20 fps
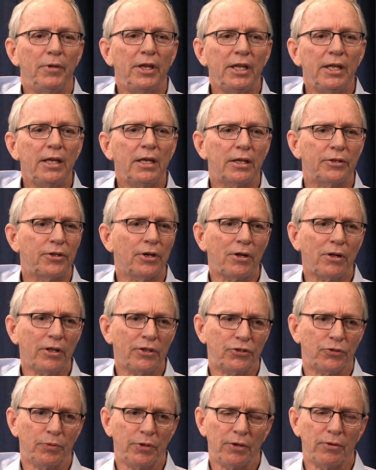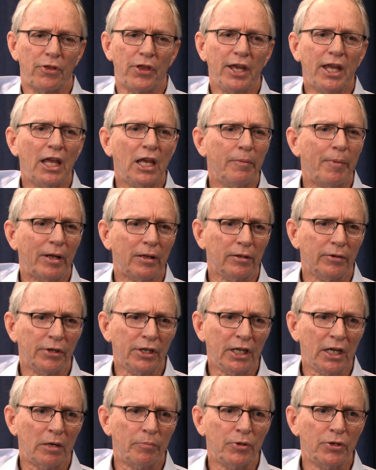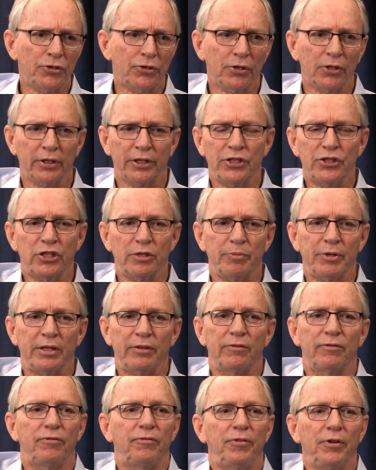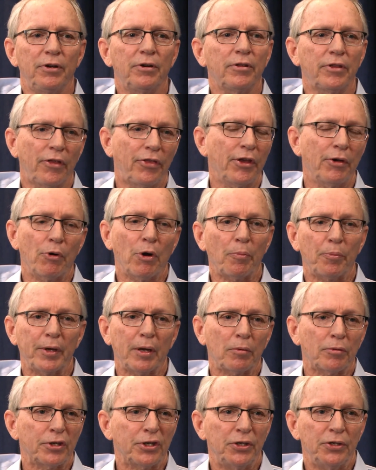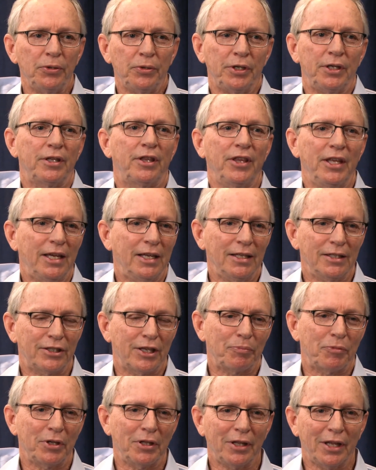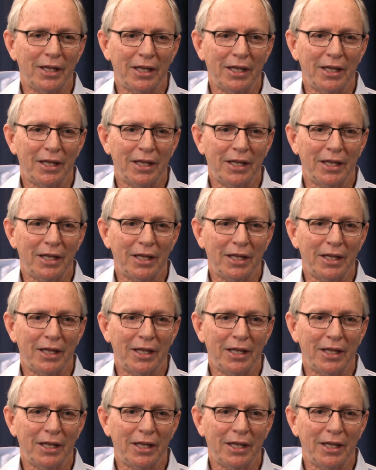Many adults, when they're thinking about learning a musical instrument, fear that they won't be able to do it, thinking something